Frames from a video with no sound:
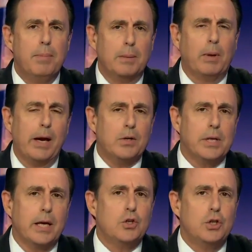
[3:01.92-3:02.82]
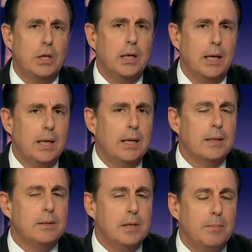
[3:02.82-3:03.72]
Big players like GE
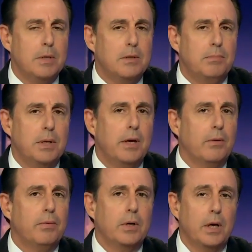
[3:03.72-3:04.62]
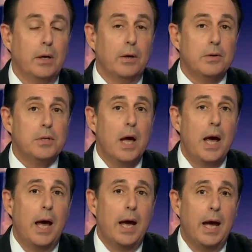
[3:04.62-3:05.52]
and Siemens have been there for years,
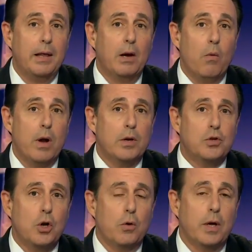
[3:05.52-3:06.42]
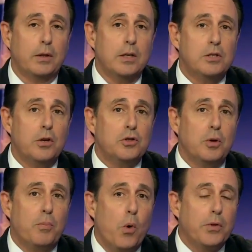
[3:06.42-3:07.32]
and they want to show that they still
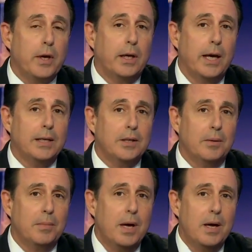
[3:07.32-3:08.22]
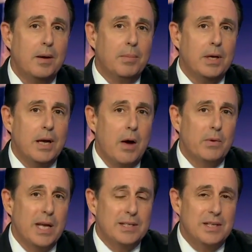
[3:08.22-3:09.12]
support the kingdom, but not
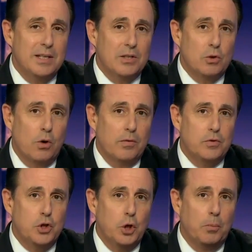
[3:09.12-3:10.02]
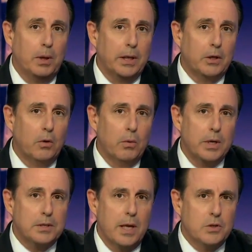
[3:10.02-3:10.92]
when they see this sort of geopolitical
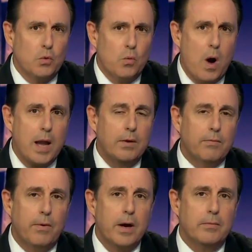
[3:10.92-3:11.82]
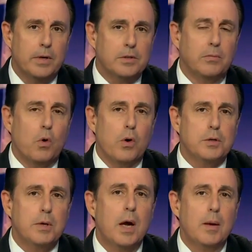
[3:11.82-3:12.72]
risk that's right in front of us, of
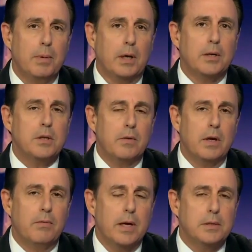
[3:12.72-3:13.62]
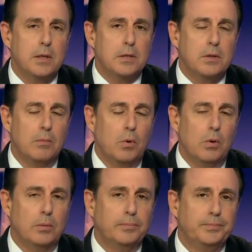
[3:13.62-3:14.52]
course, because of the events in
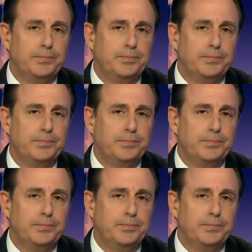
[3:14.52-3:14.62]
Istanbul.